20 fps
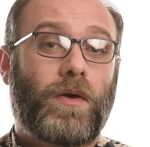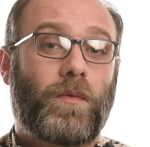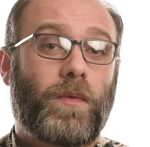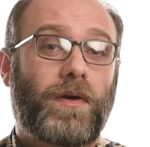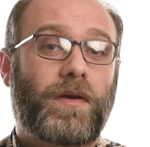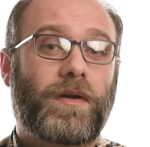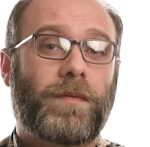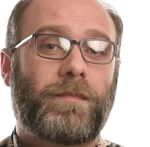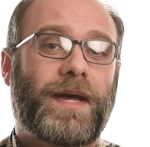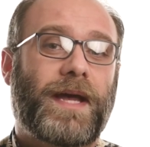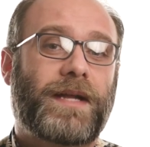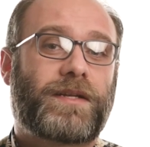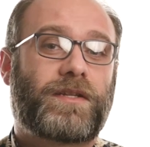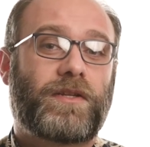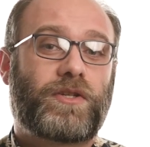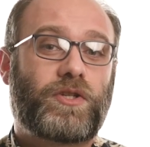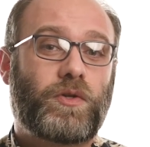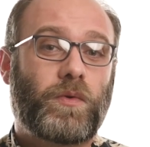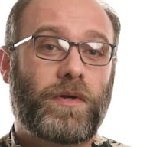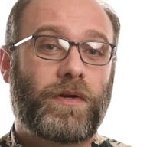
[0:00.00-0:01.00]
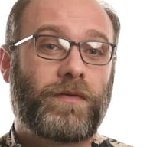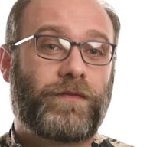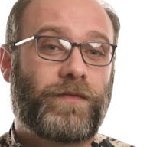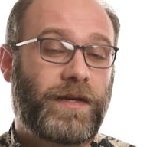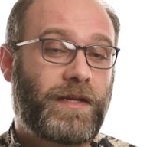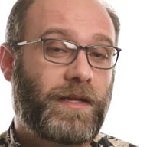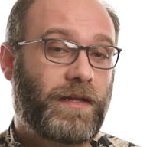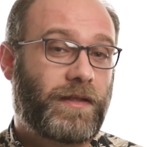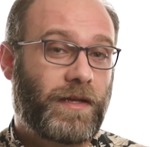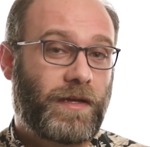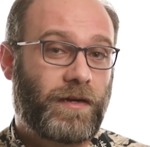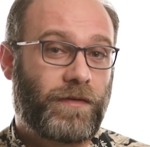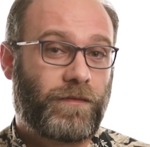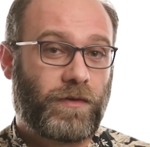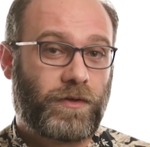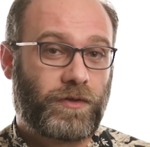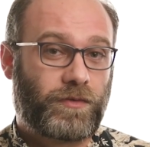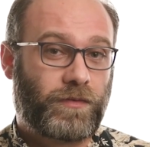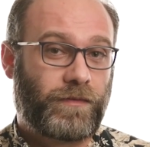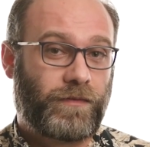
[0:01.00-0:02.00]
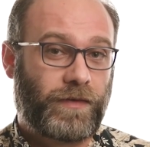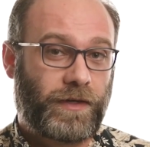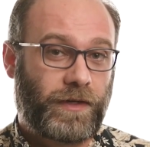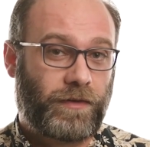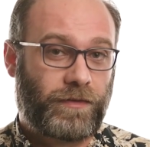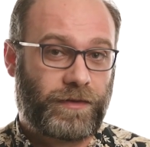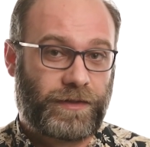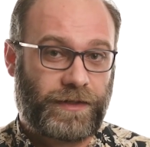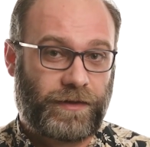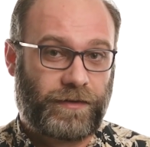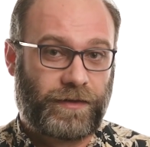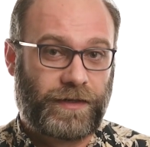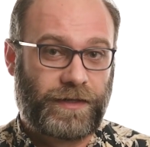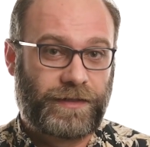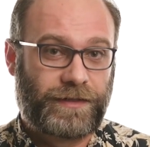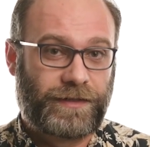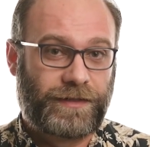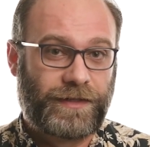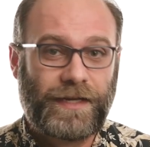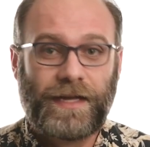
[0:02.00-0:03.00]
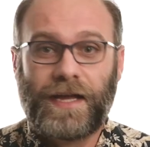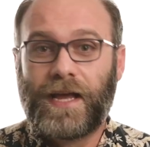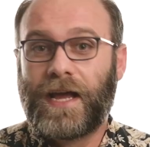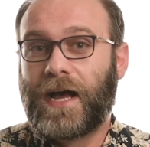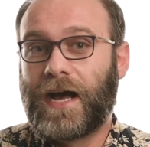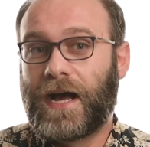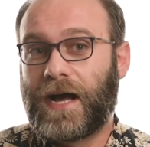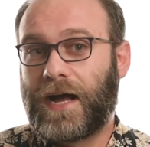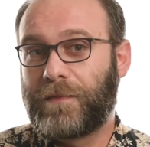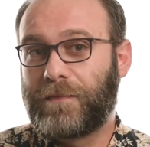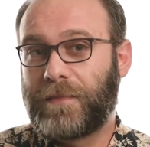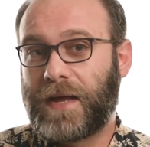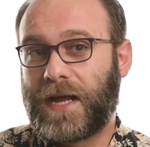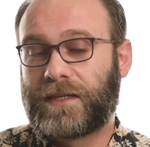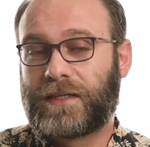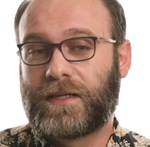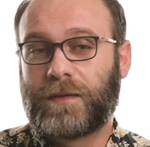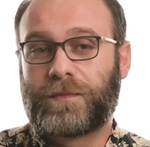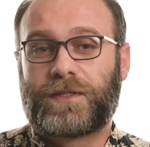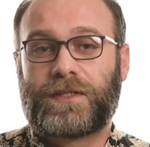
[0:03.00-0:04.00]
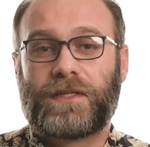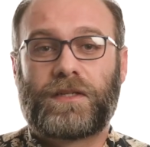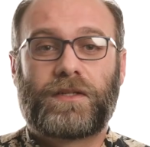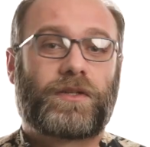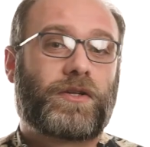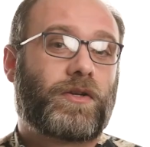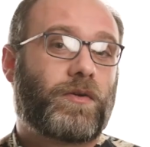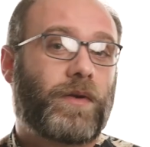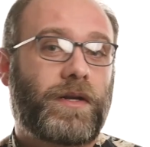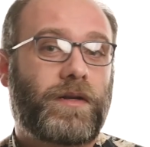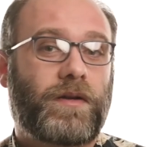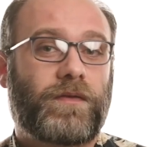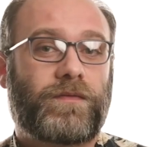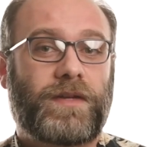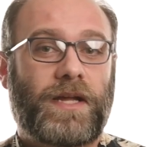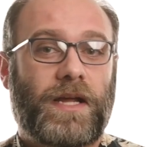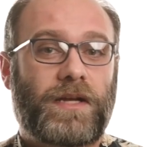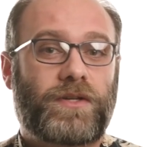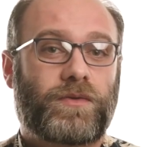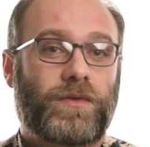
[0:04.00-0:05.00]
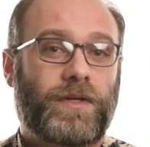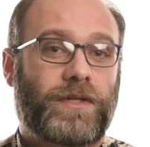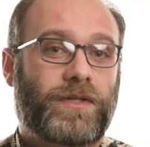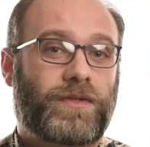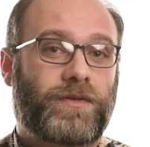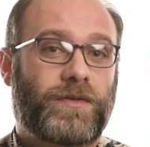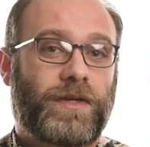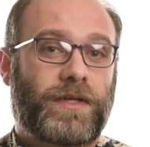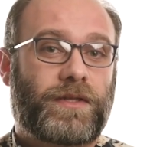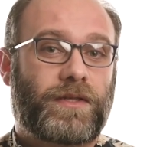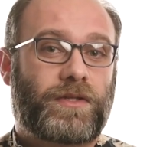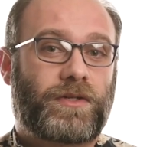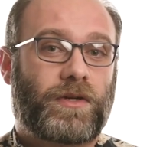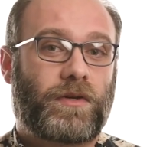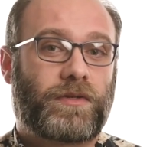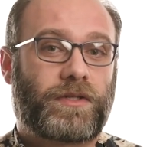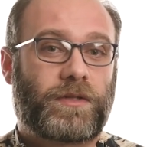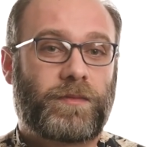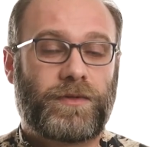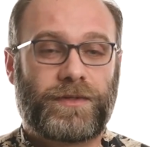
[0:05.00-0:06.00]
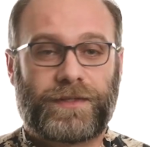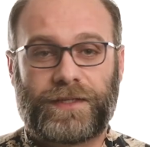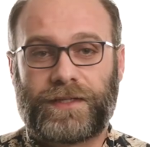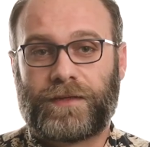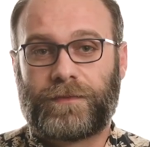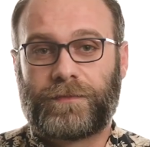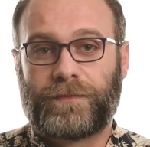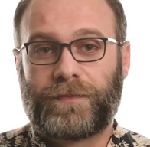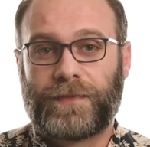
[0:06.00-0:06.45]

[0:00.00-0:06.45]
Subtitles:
Welcome back to the 250th anniversary video series. I'm Matt Gibson, Curator of Natural History at the Charleston Museum,